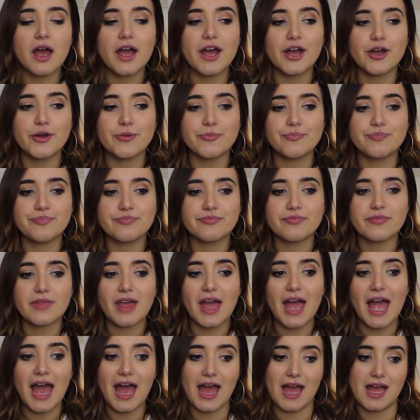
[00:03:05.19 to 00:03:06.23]
And
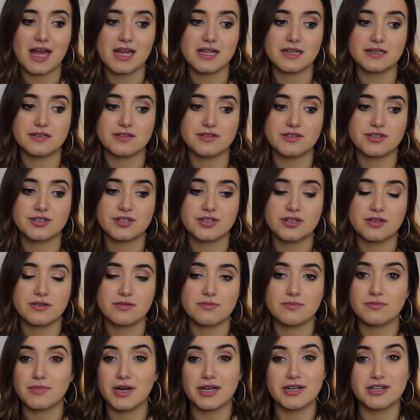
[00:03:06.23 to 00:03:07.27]

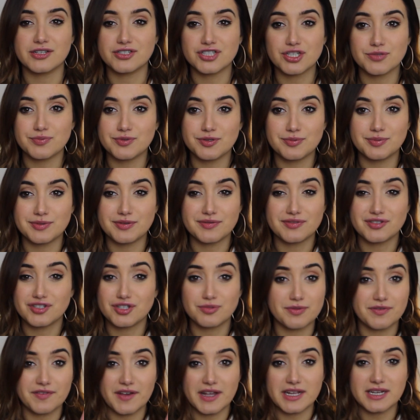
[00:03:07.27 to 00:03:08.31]
mine are super duper,
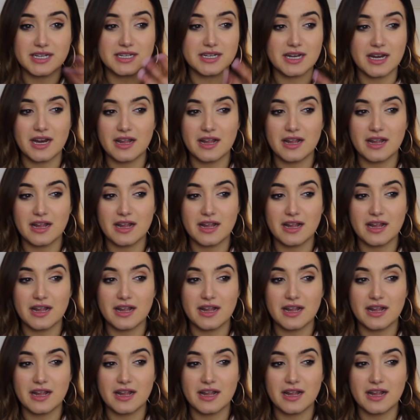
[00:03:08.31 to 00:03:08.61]
duper faded.